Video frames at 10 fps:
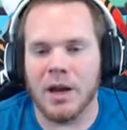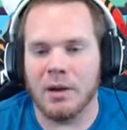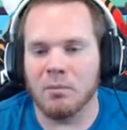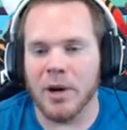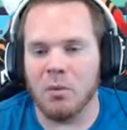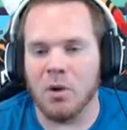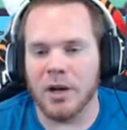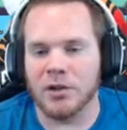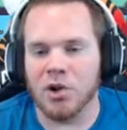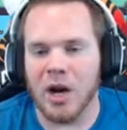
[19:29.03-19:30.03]
But I want to
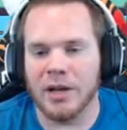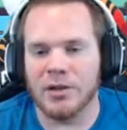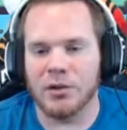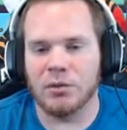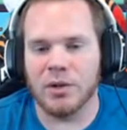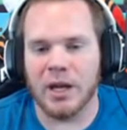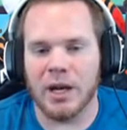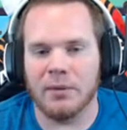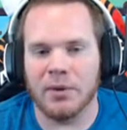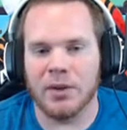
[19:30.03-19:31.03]
try to get
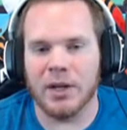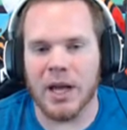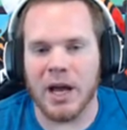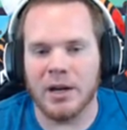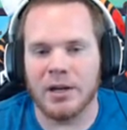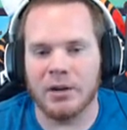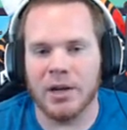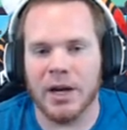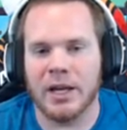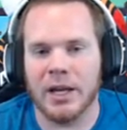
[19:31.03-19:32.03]
everything out of here that
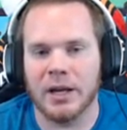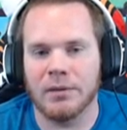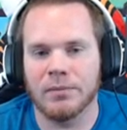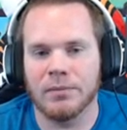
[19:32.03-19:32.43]
I can.